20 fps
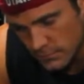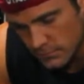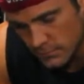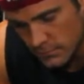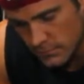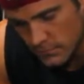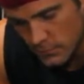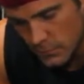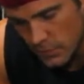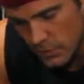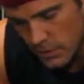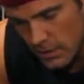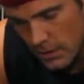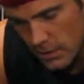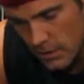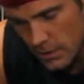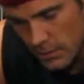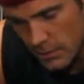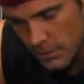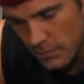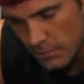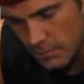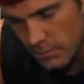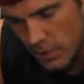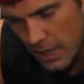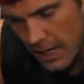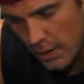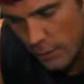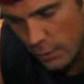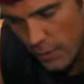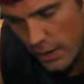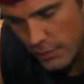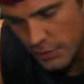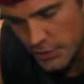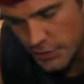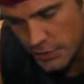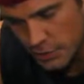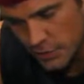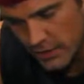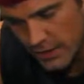when I get home from work. But why would
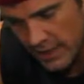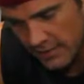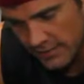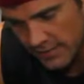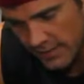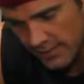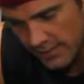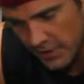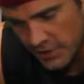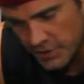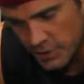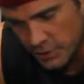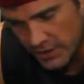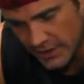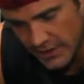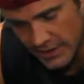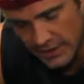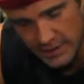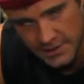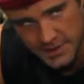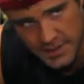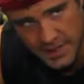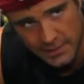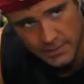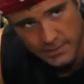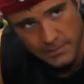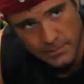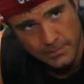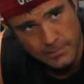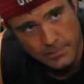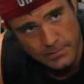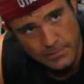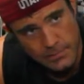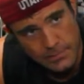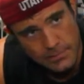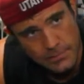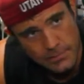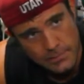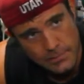you do that if I've got you eating at a 10? And